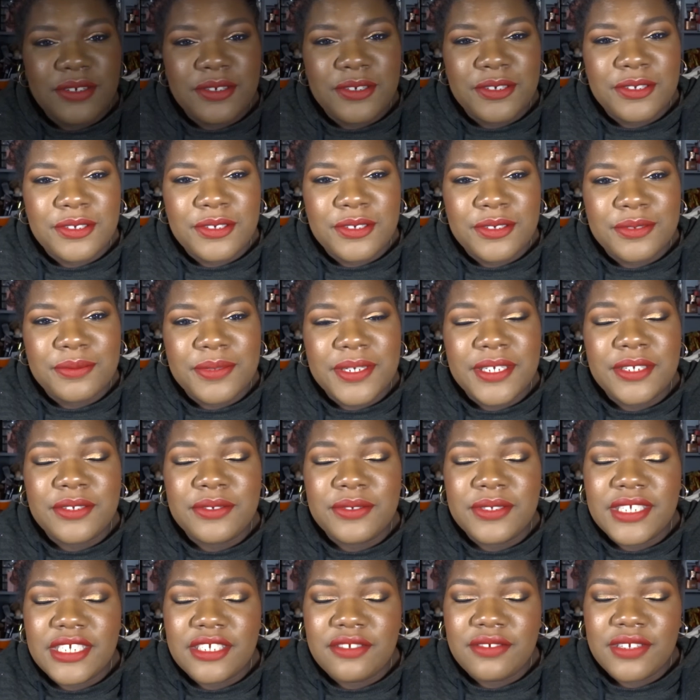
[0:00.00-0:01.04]
YouTube. In
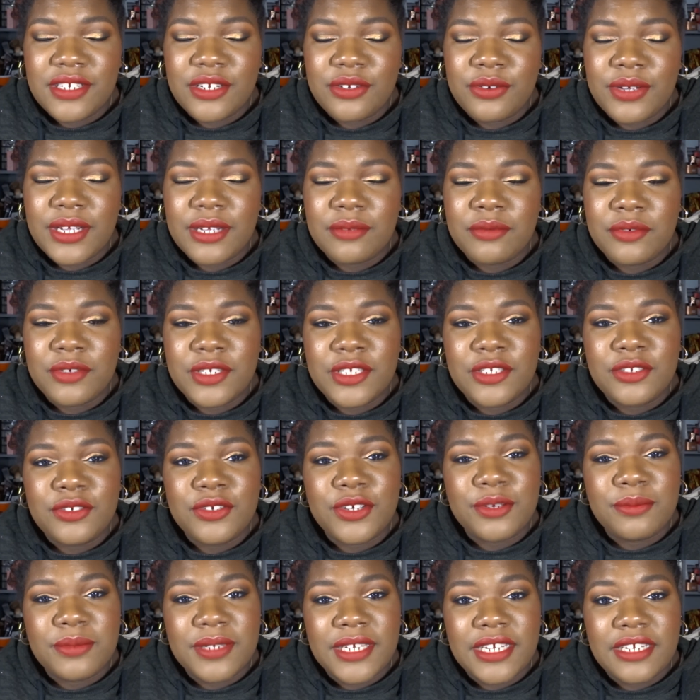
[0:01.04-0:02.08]
today's video, I'm going to
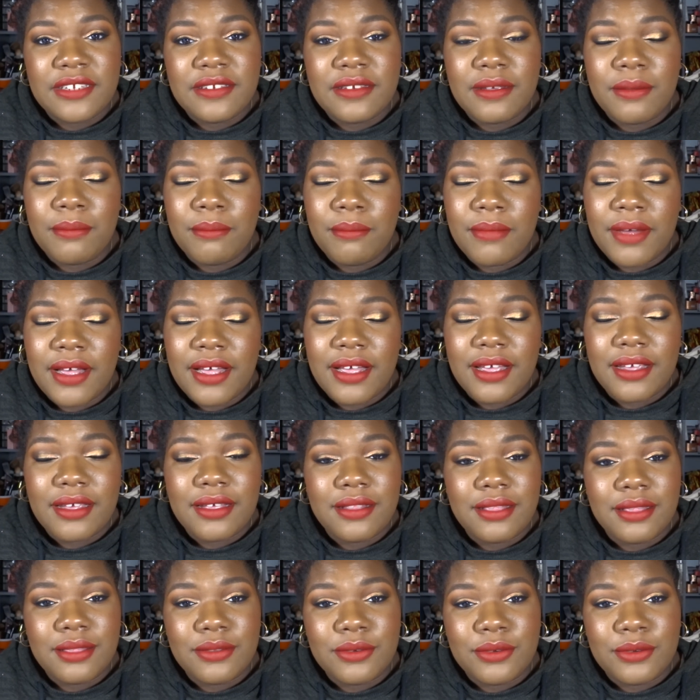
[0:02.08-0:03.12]
update my
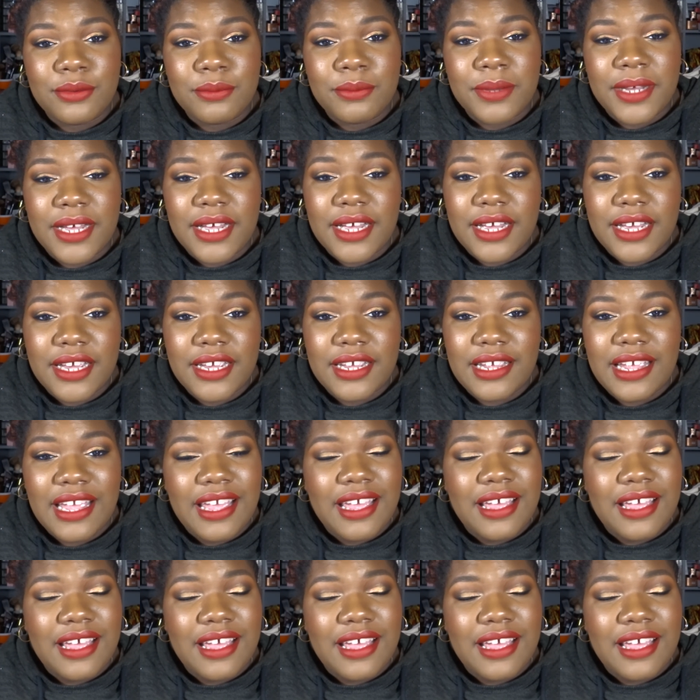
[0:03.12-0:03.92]
lullaby.